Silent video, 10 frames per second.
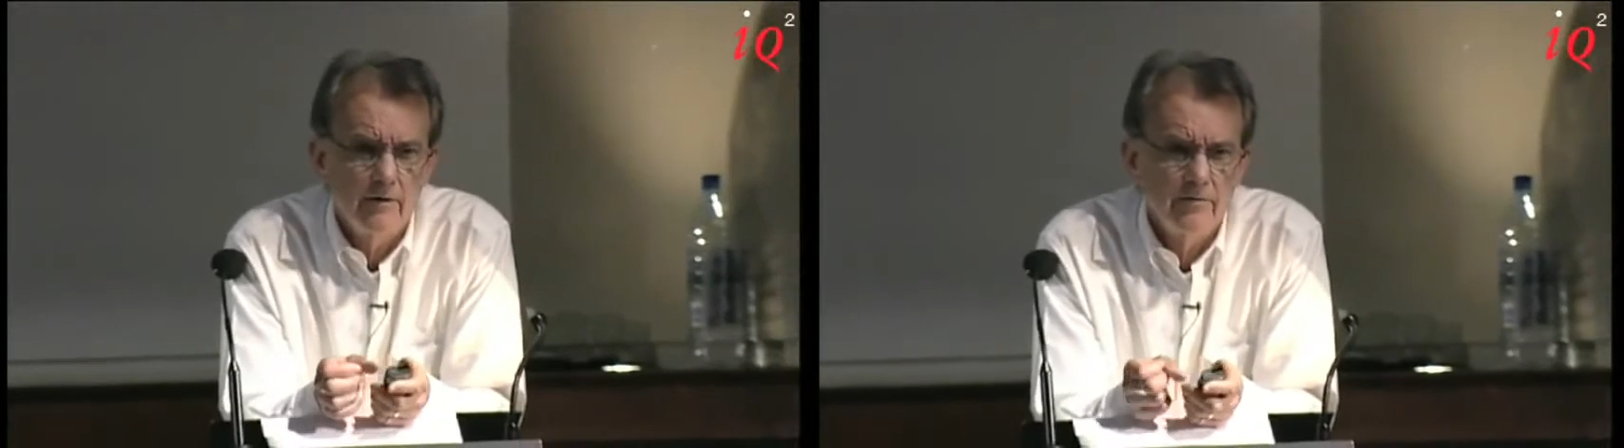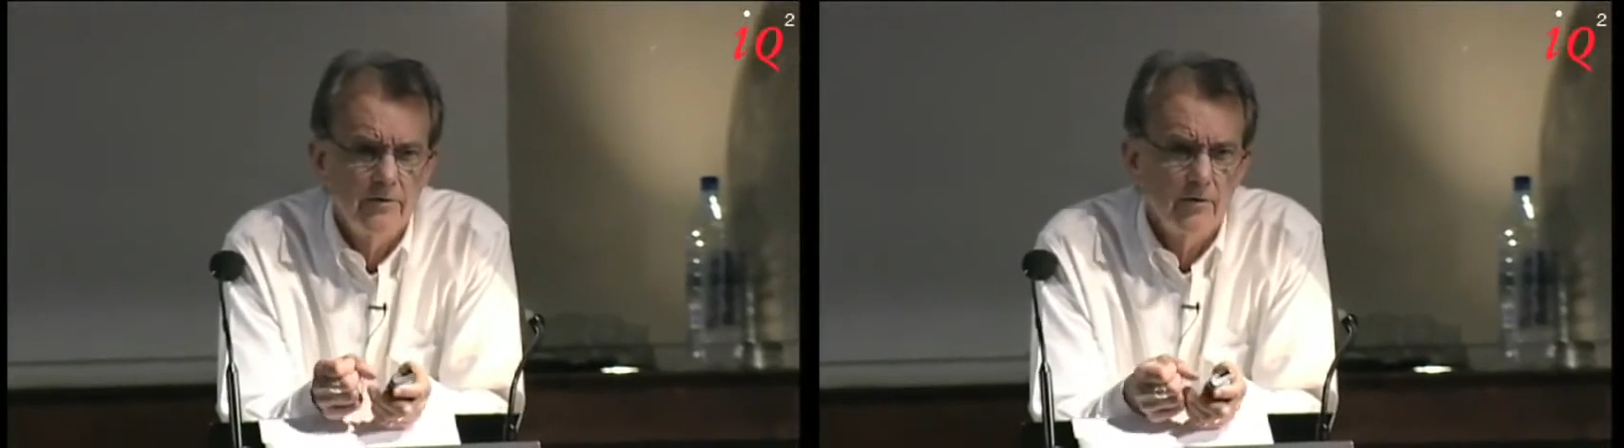
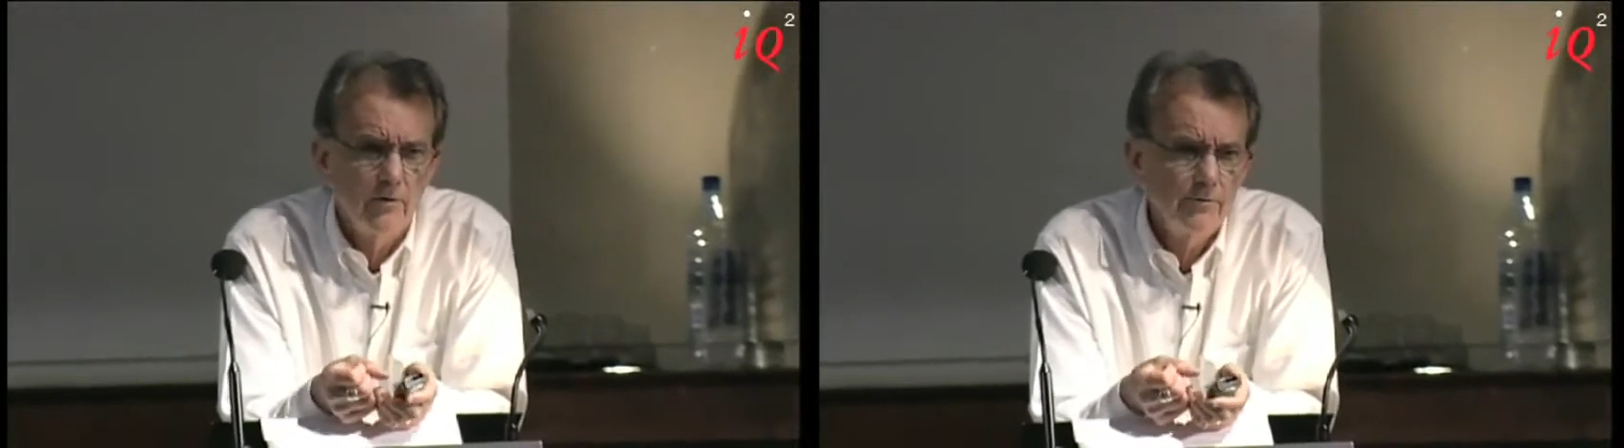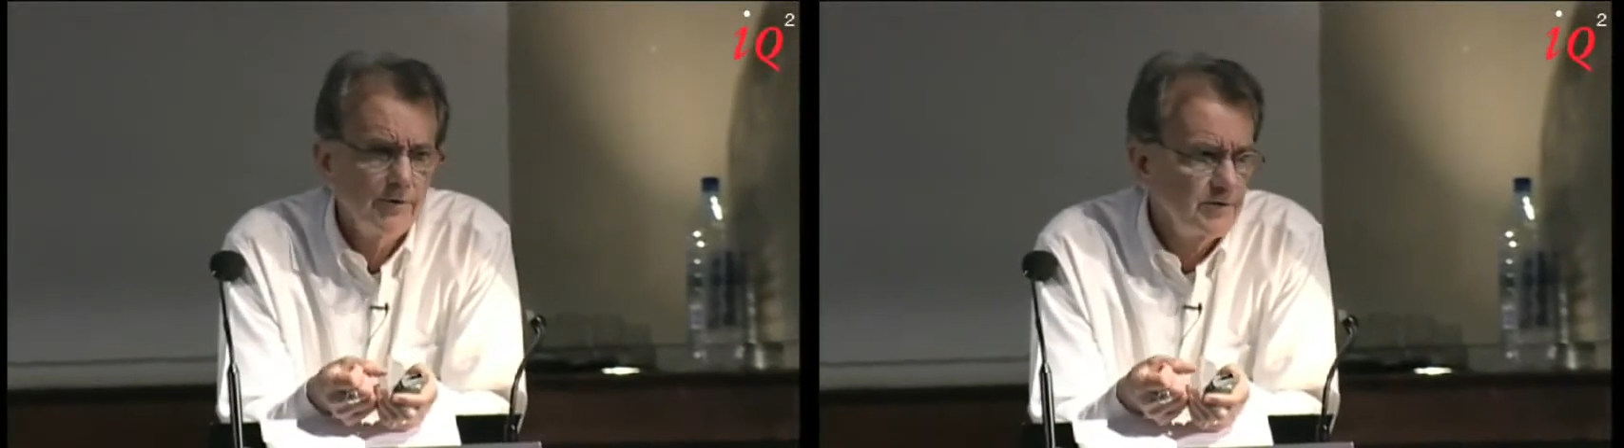There are
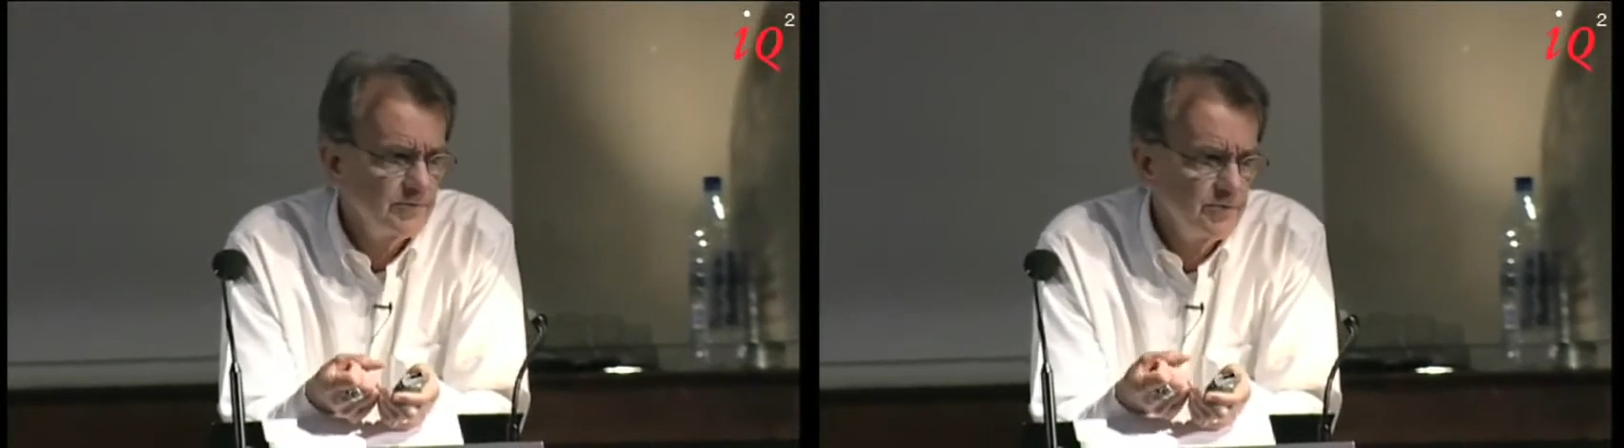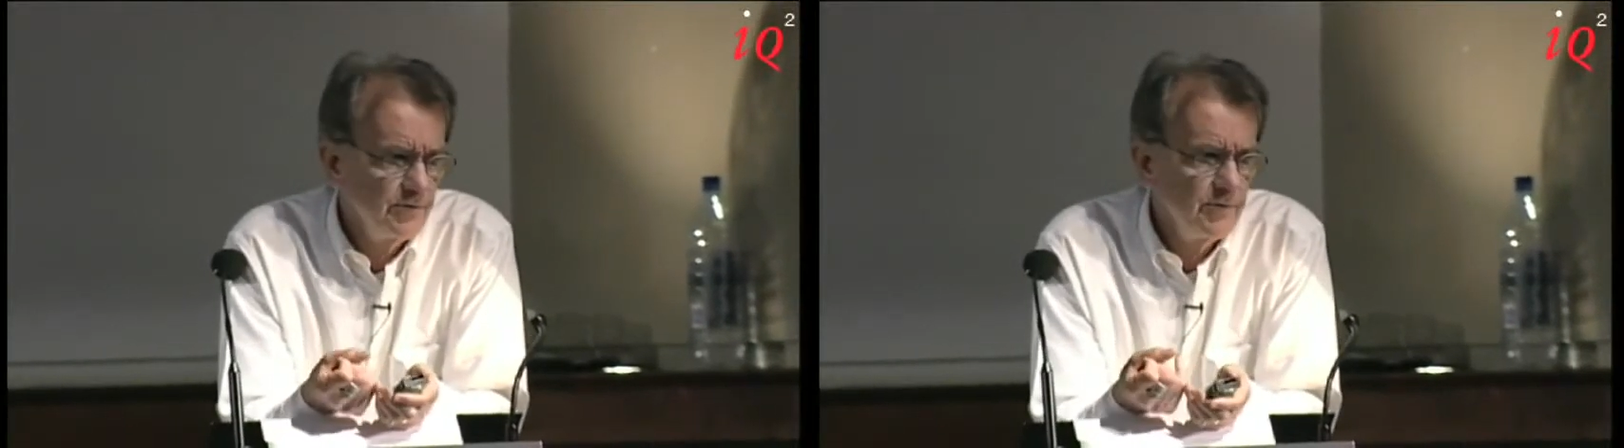only
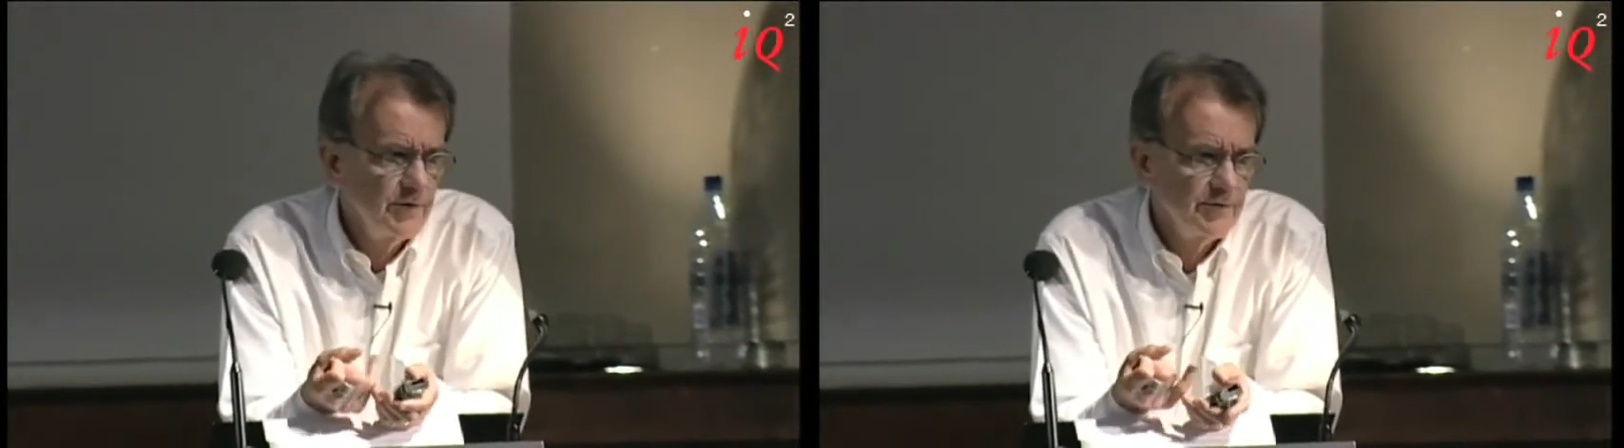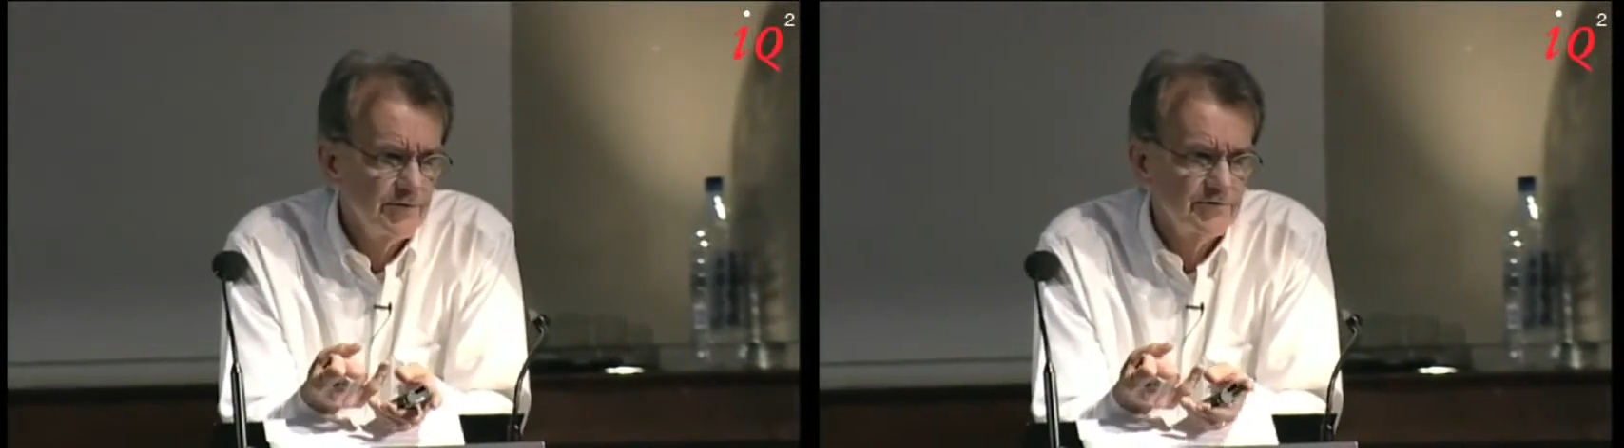two
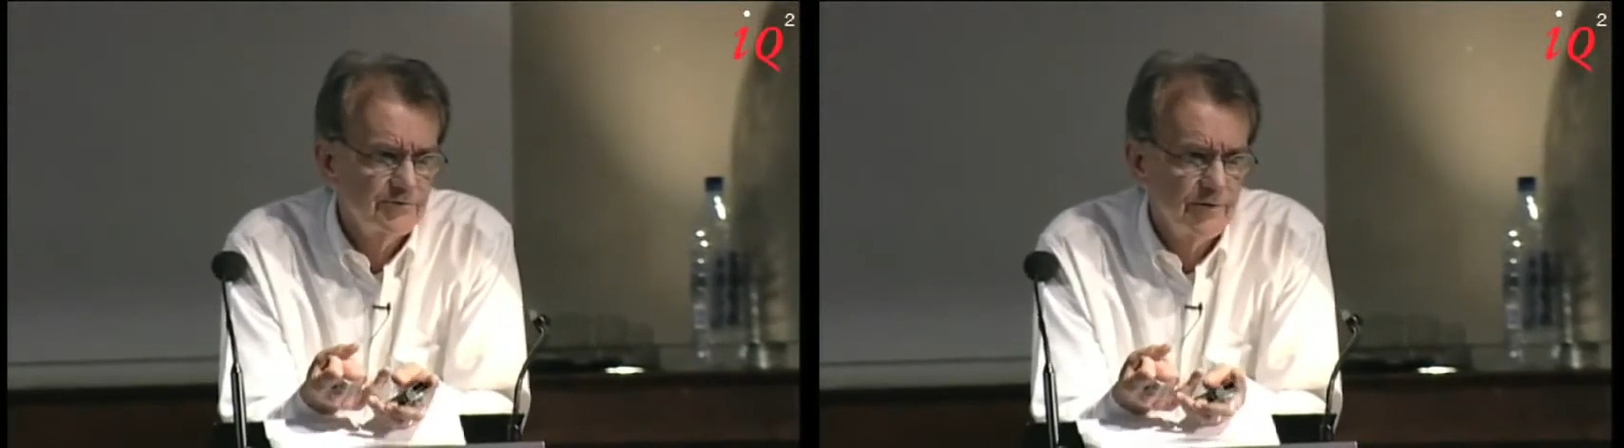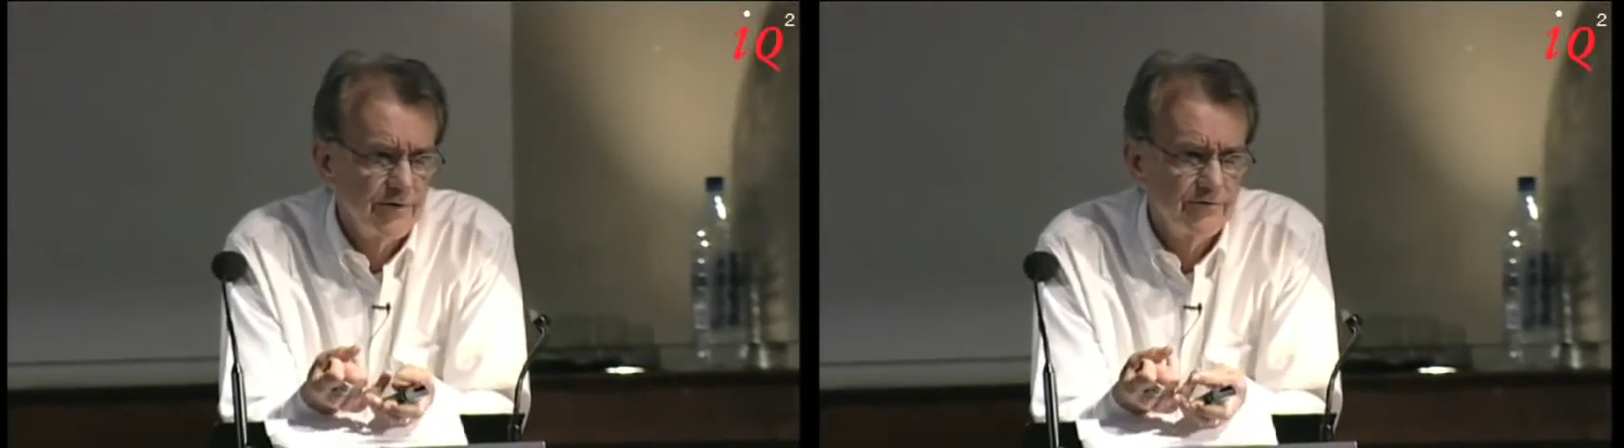
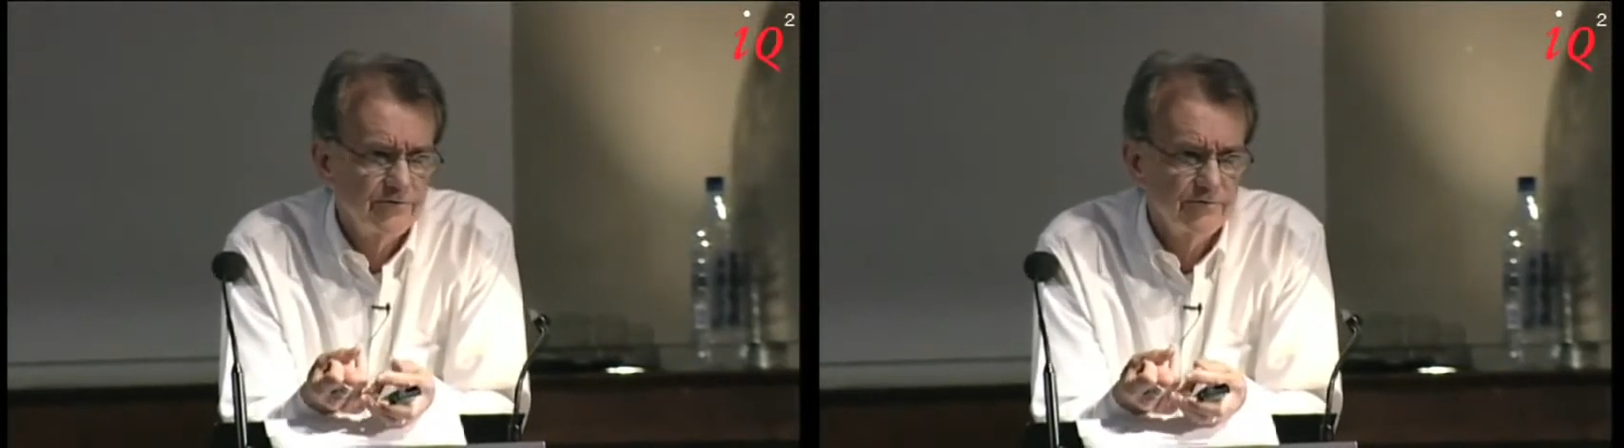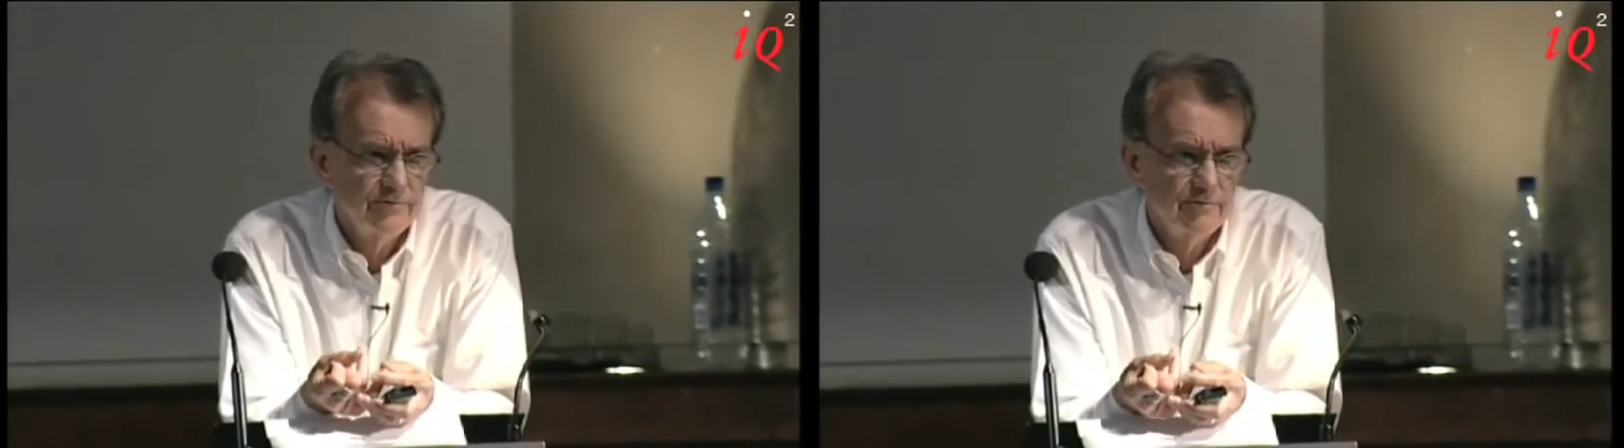
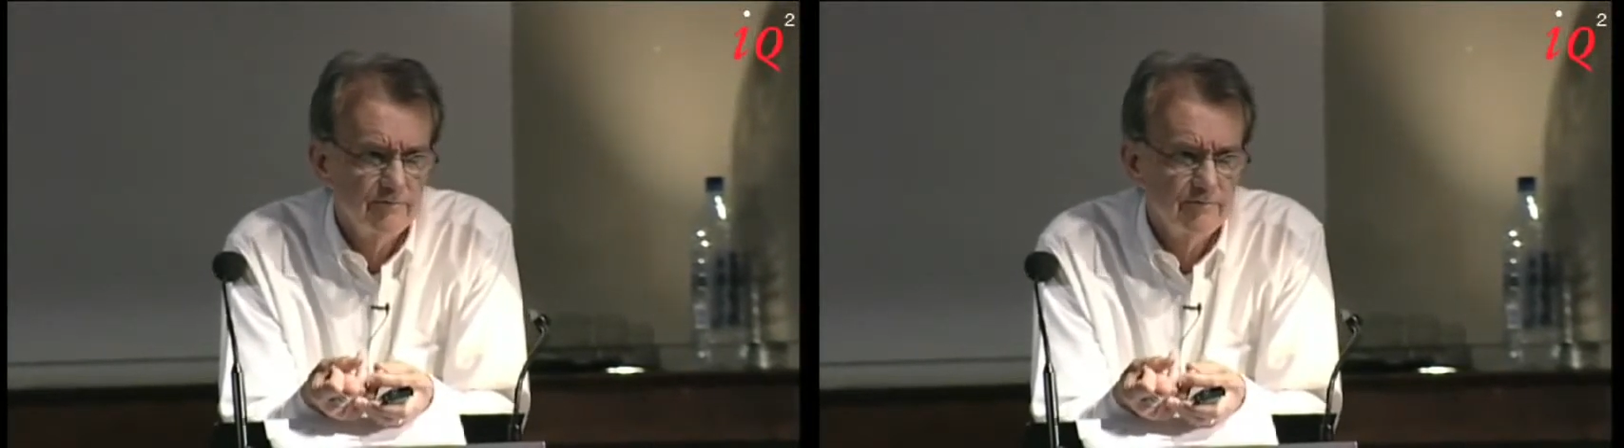industries